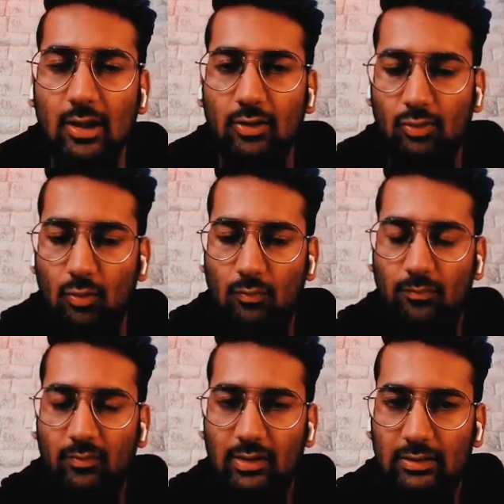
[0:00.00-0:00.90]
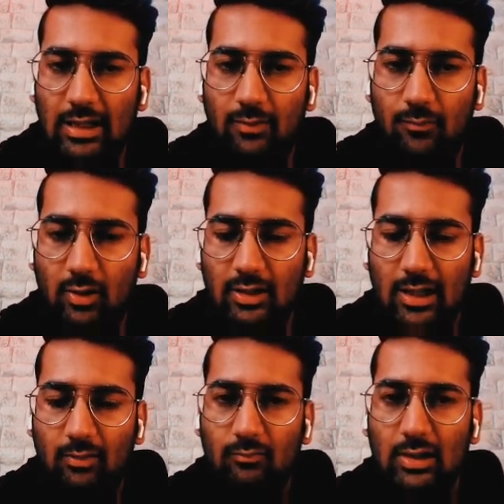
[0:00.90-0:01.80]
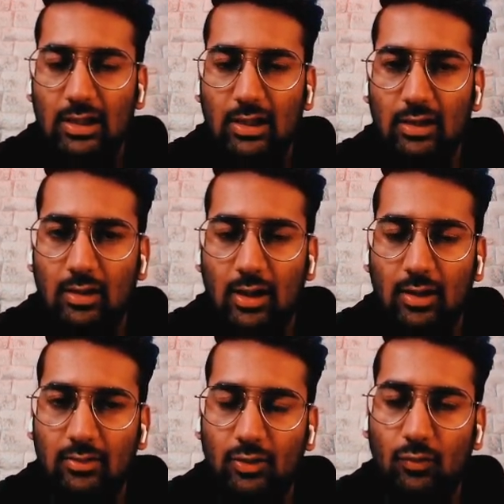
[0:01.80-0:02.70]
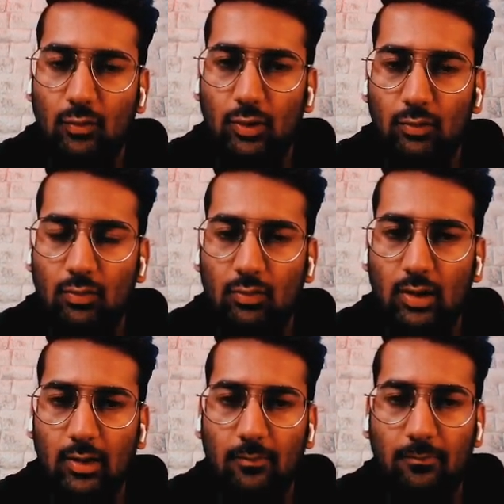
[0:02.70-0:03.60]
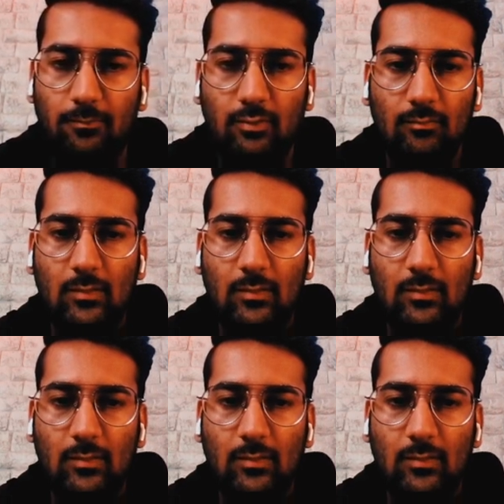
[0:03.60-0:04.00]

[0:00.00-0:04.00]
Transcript: So that for that we, as I told you, if